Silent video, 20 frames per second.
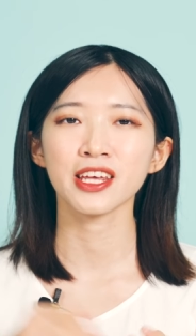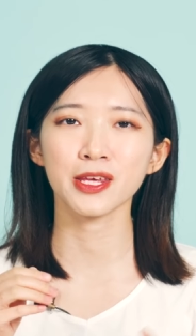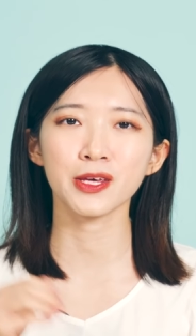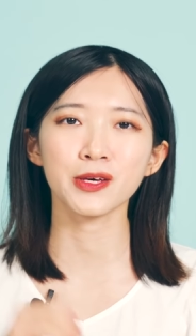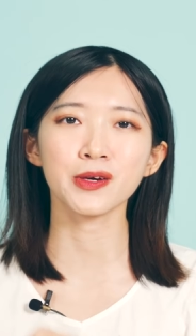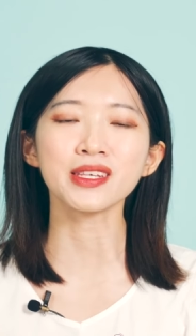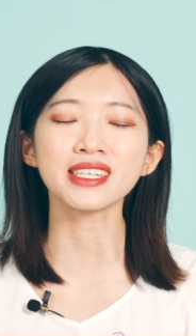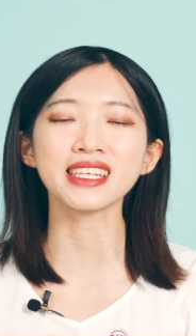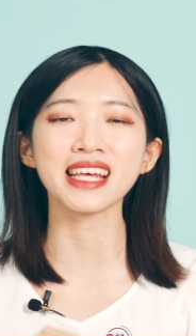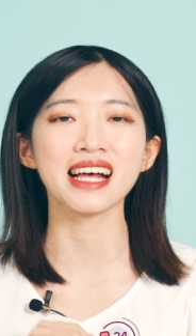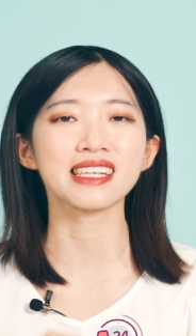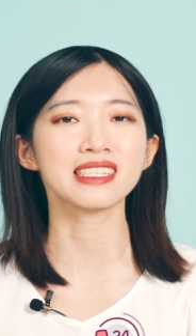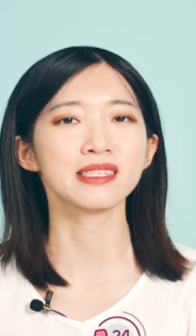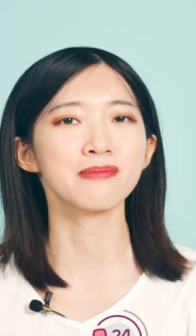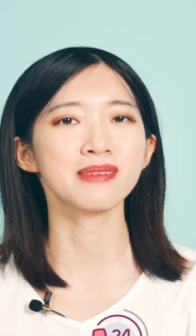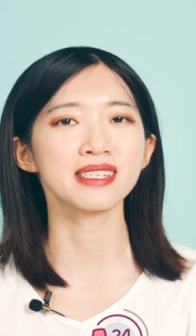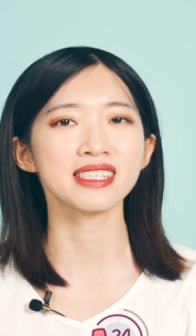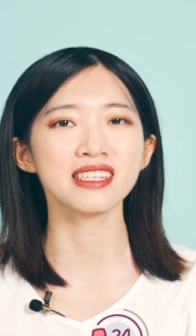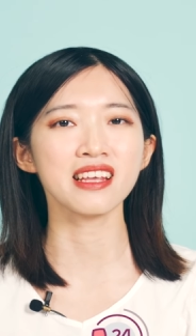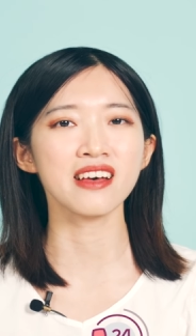good
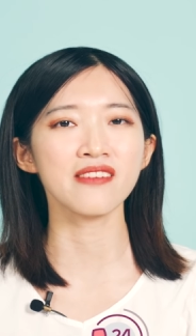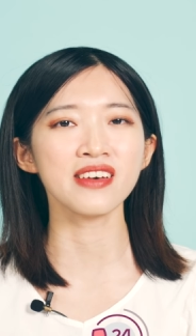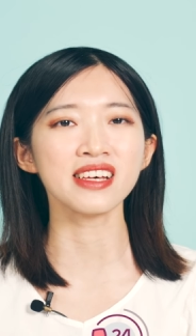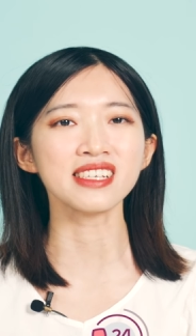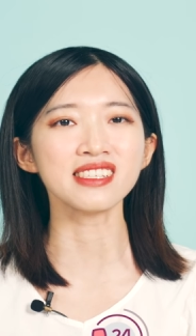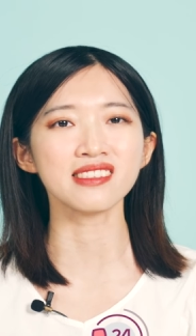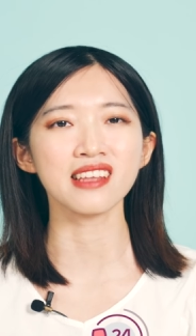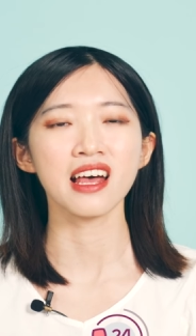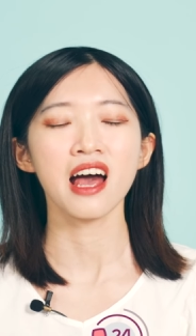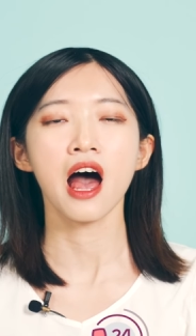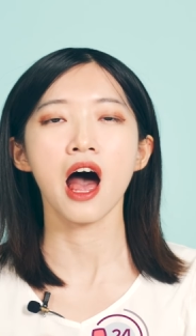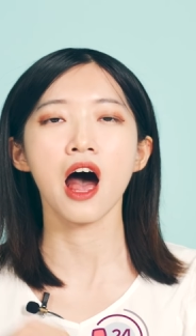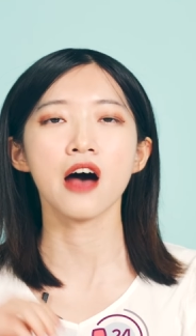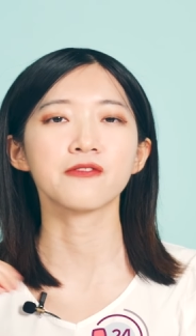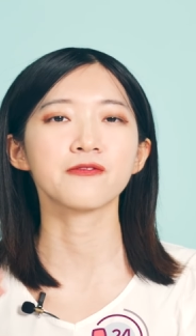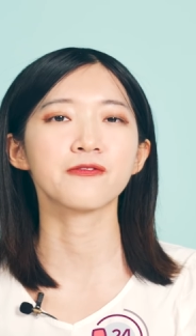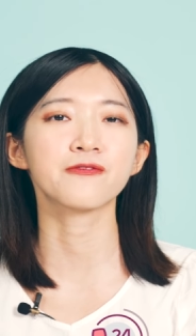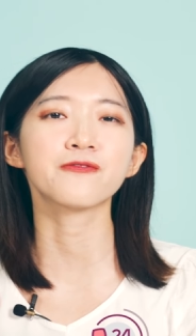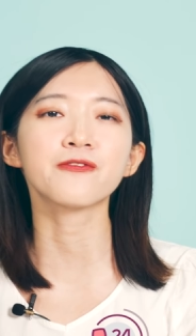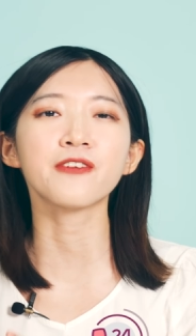customer service,
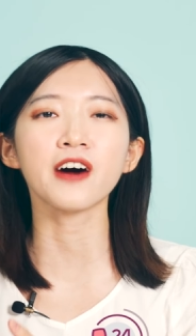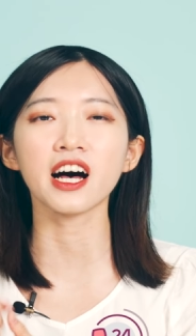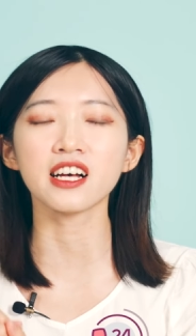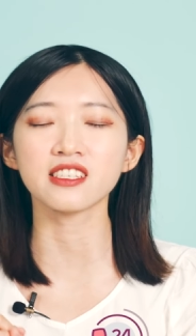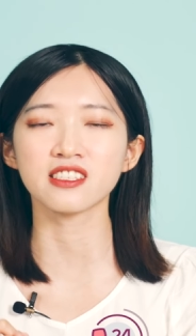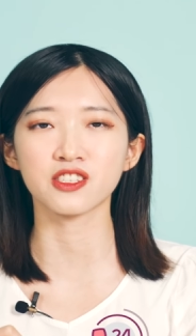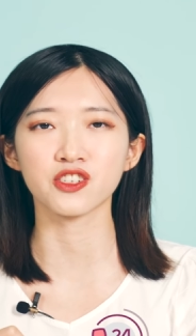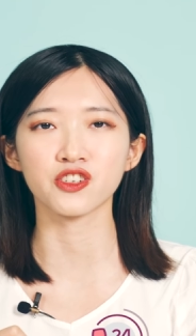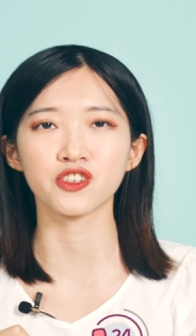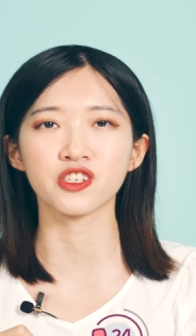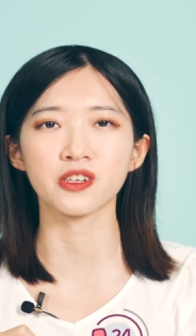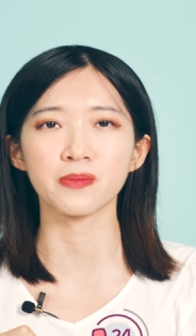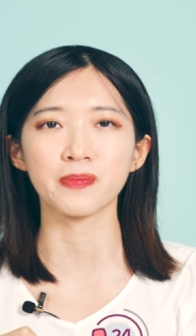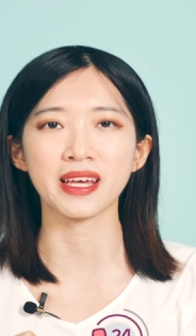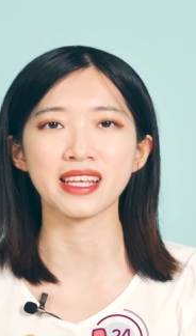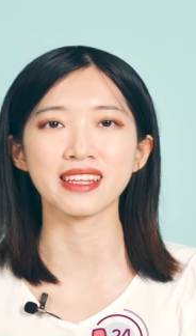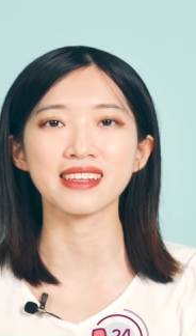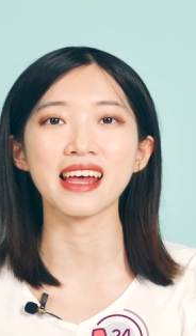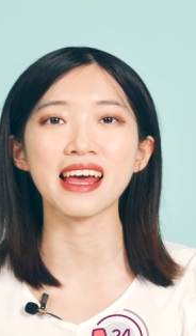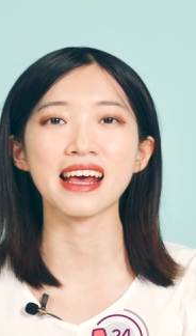and fast
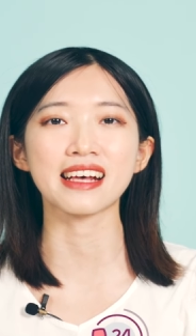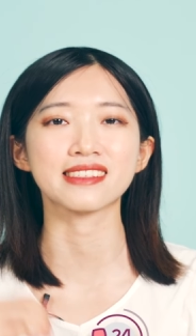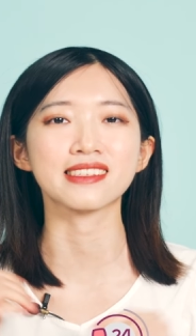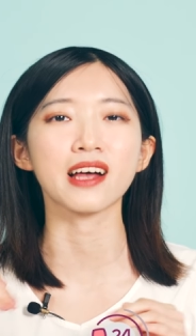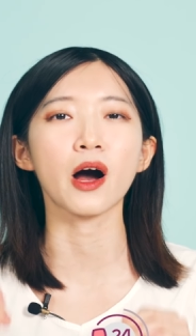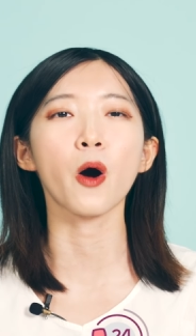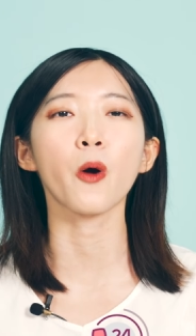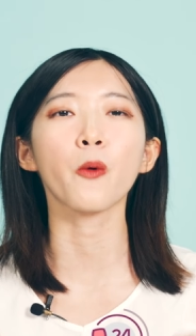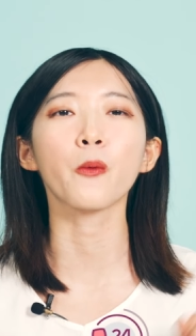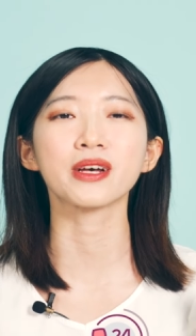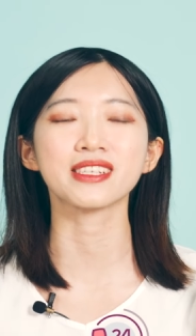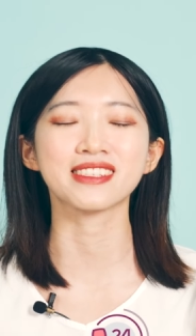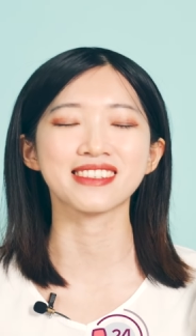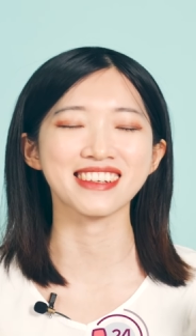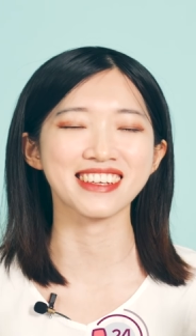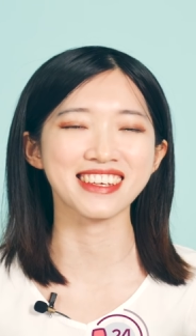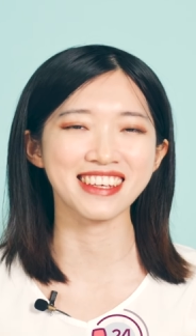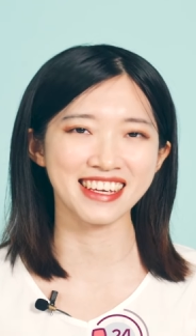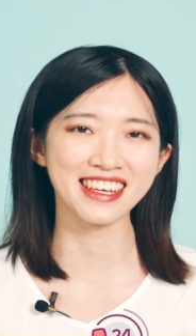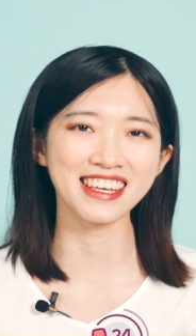shipping is always the
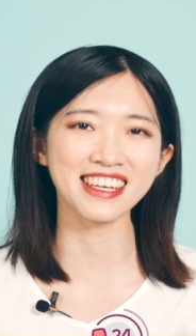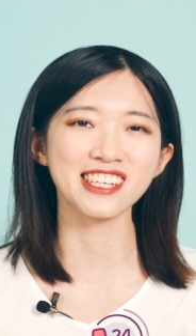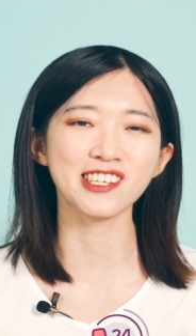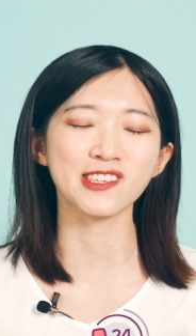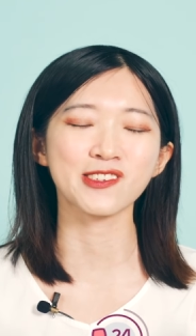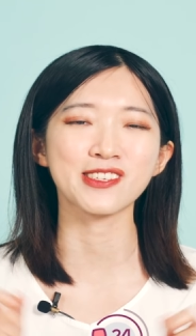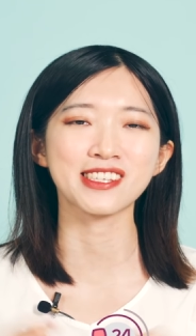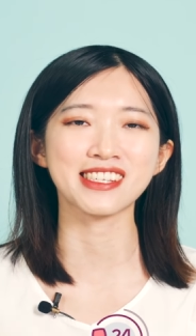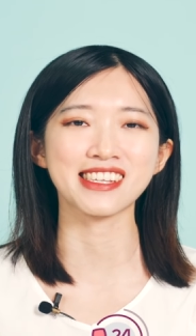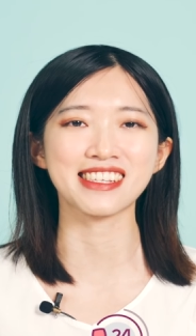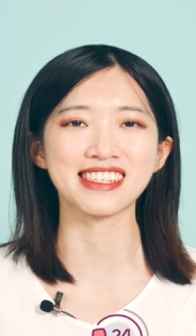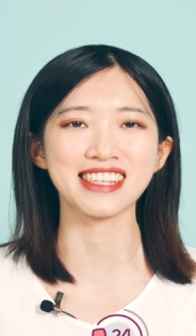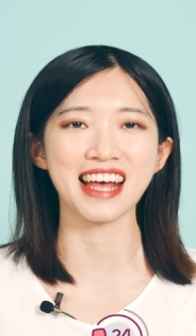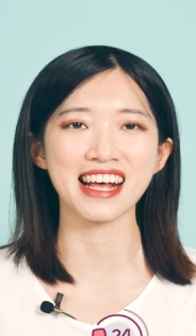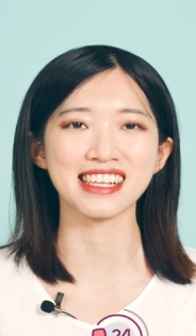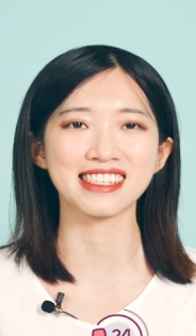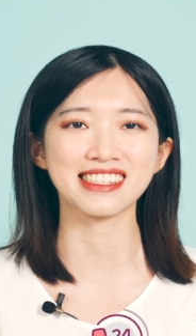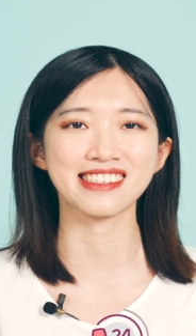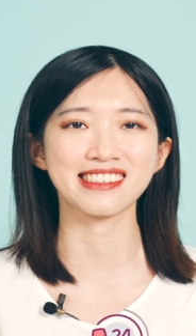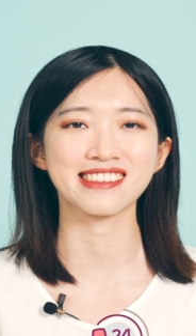key to success.